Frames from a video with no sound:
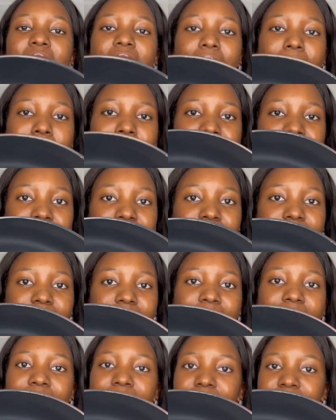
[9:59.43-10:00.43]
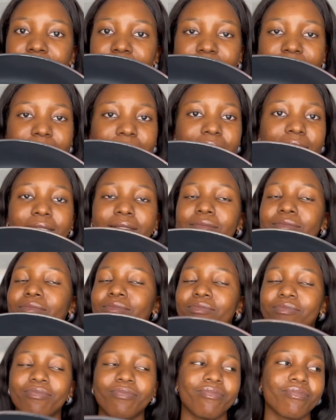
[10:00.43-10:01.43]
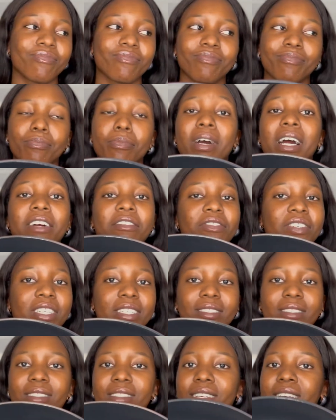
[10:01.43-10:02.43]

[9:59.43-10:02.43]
amazing and perfect.